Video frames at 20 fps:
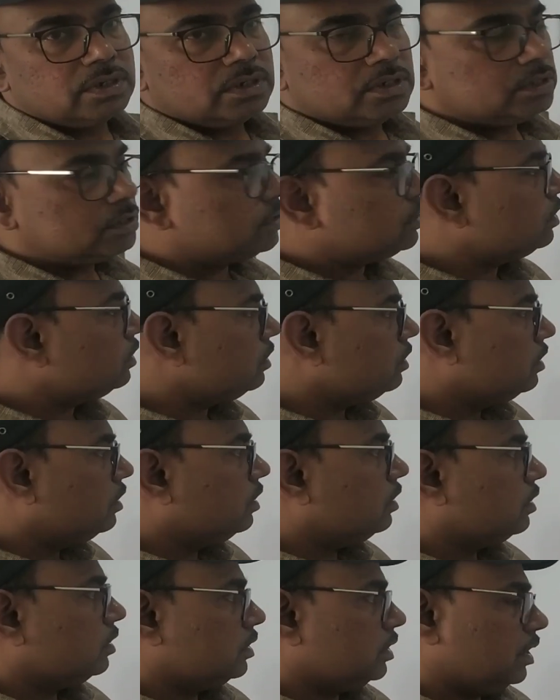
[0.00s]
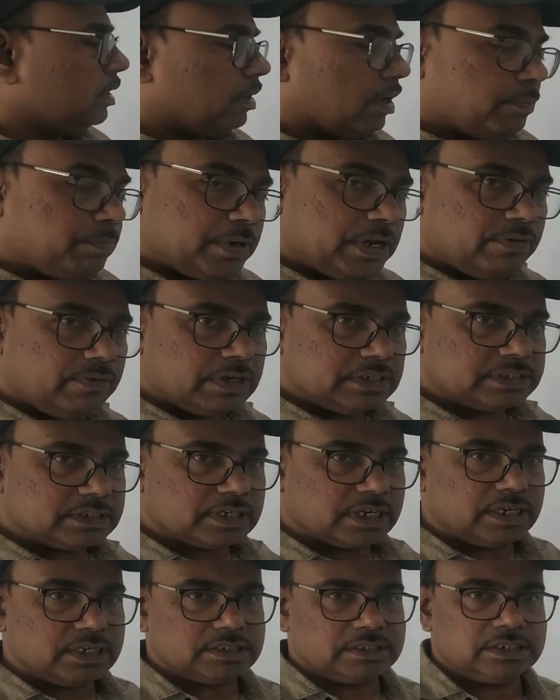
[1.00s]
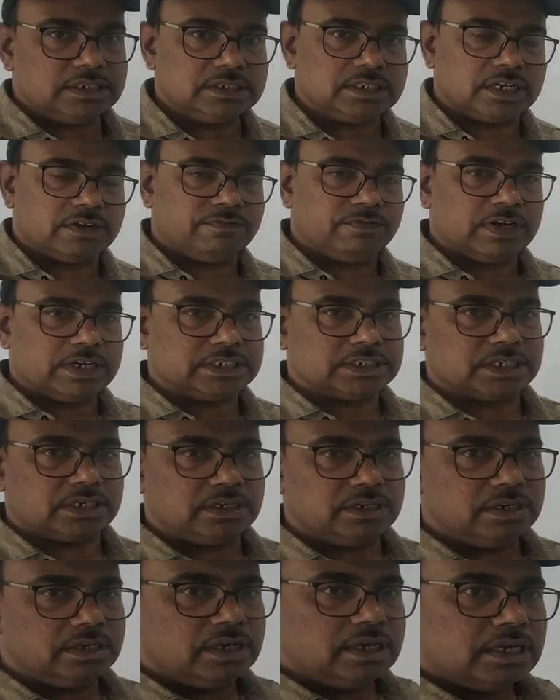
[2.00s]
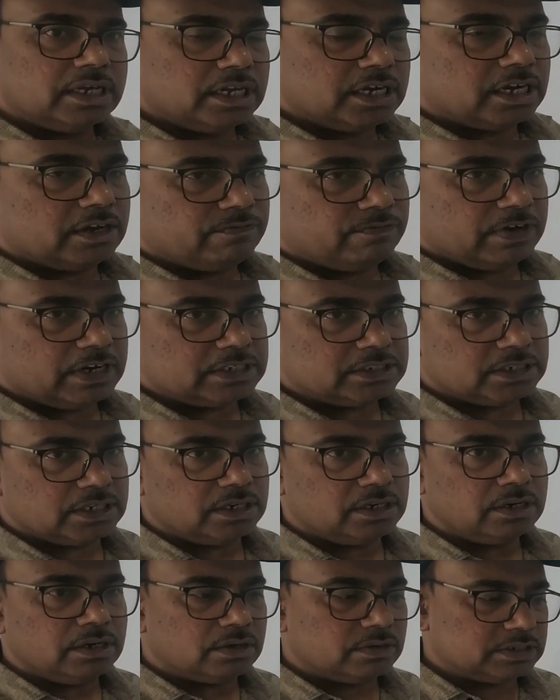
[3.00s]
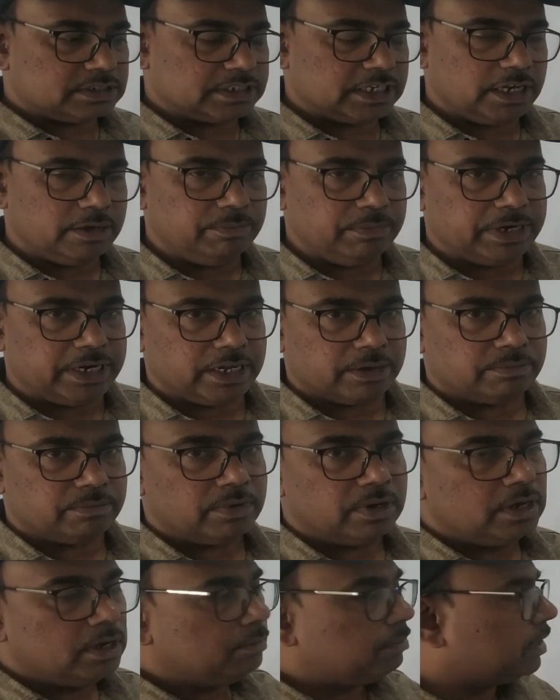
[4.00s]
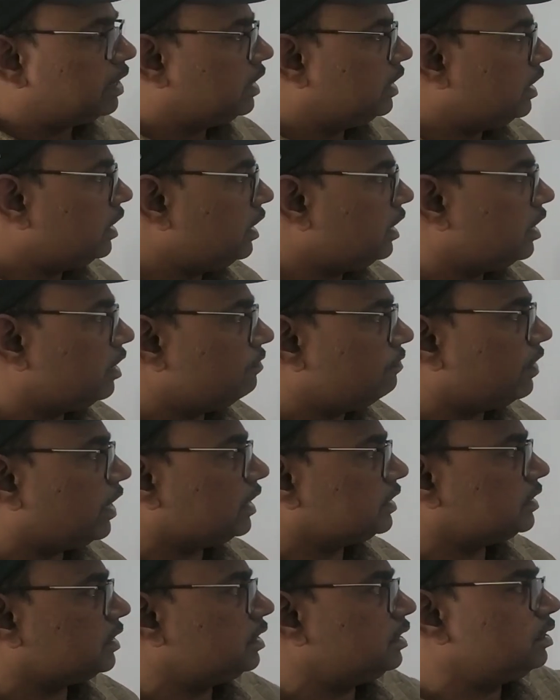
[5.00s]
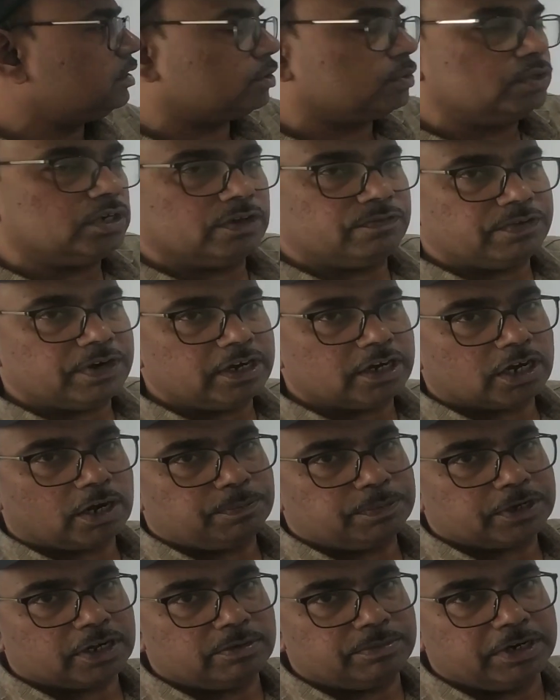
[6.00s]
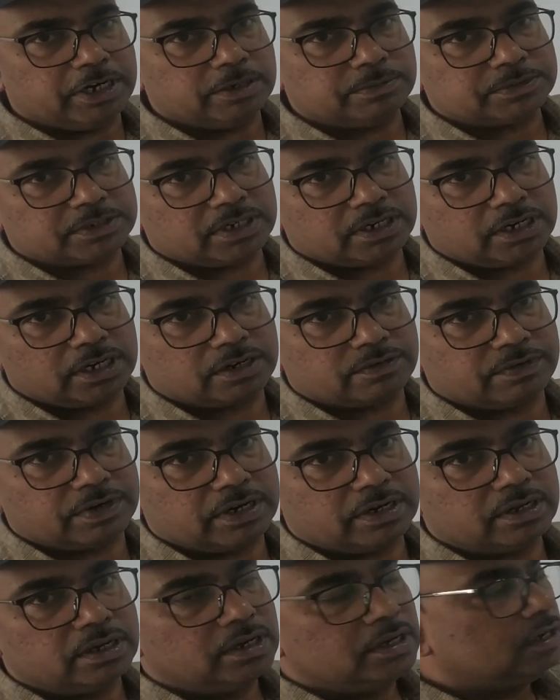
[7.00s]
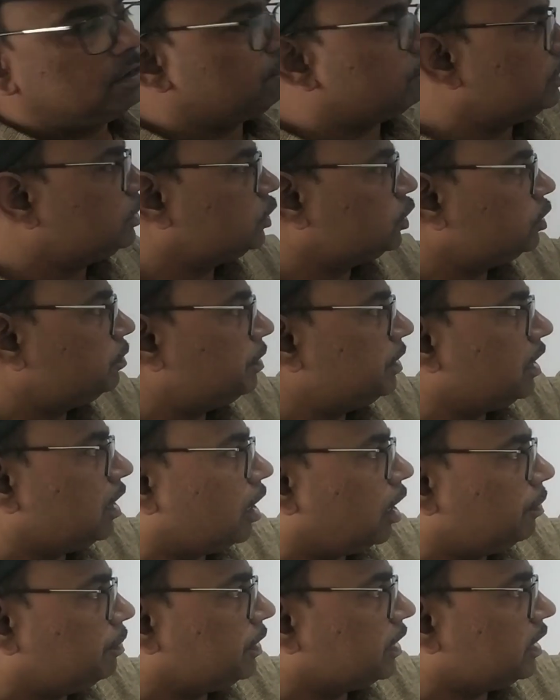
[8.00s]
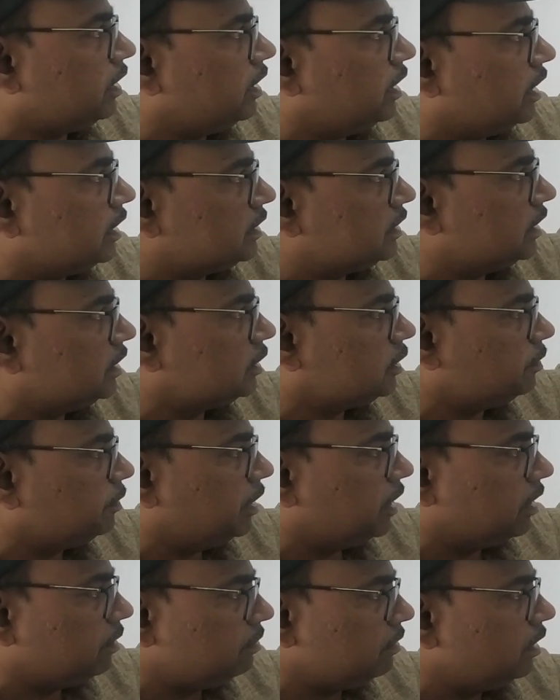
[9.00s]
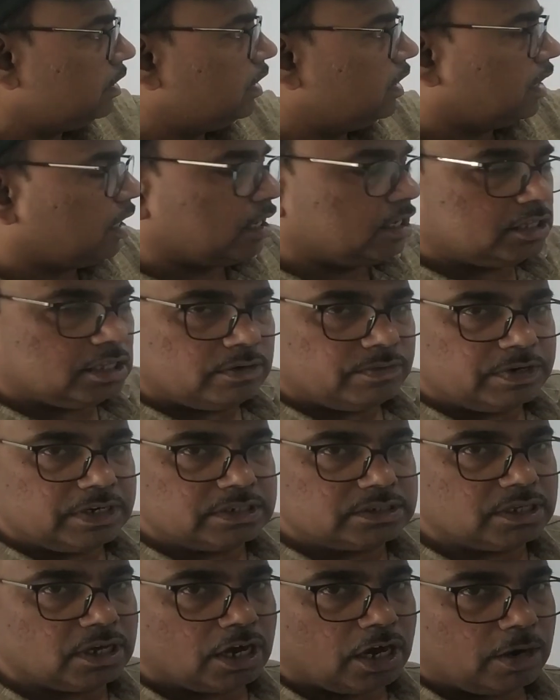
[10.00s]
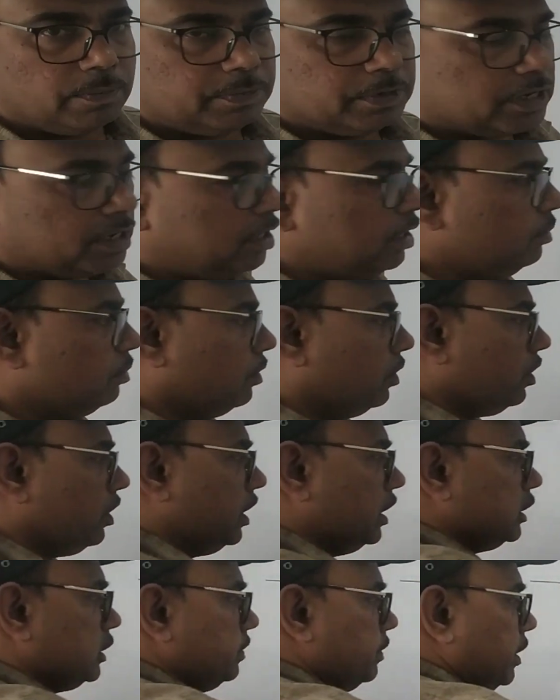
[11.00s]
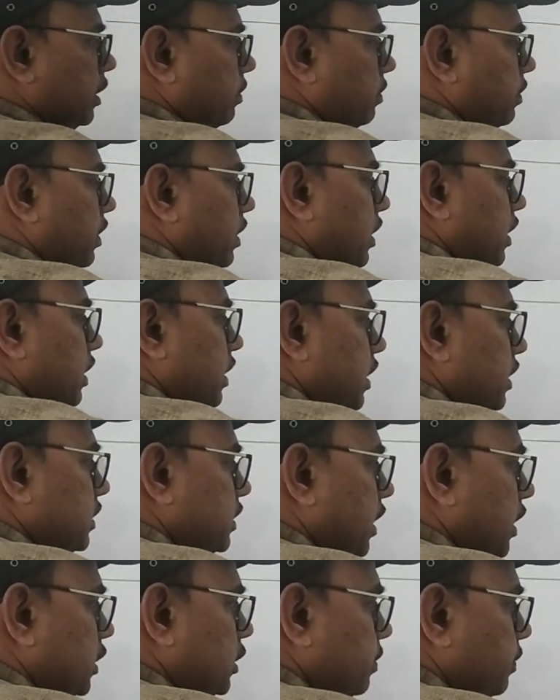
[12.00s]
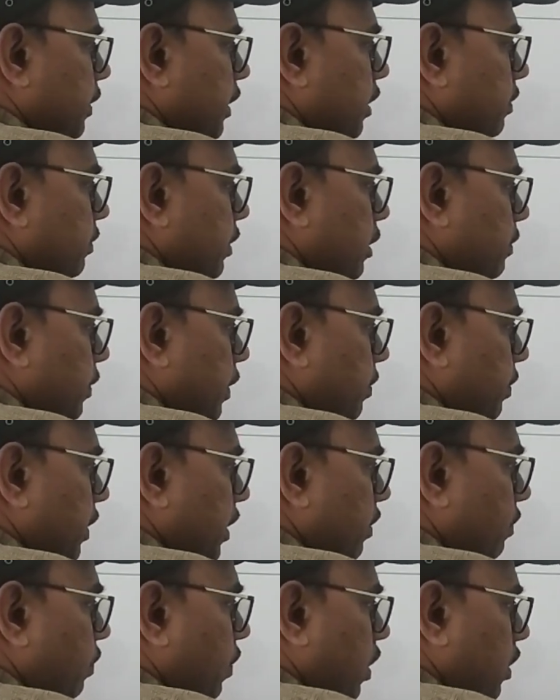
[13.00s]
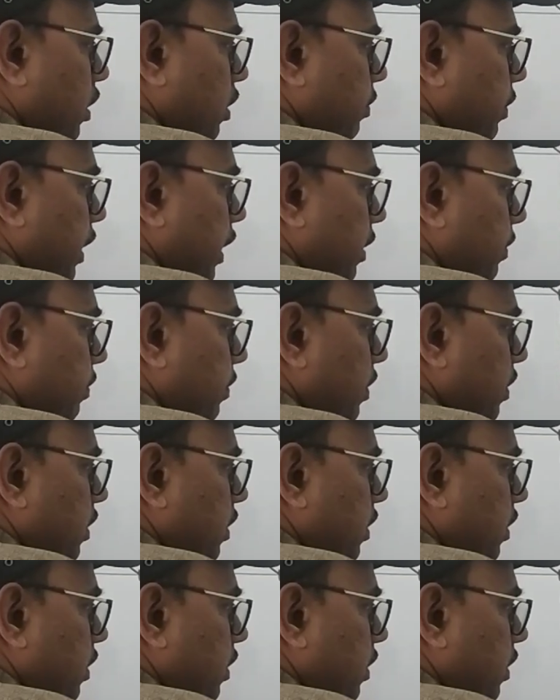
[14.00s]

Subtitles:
So previous case is reflection. In reflection, same medium, but here in refraction, two different optical mediums are required. One should be the optically less dense medium, another one is the optically more dense medium. This dense medium, it may be a water medium.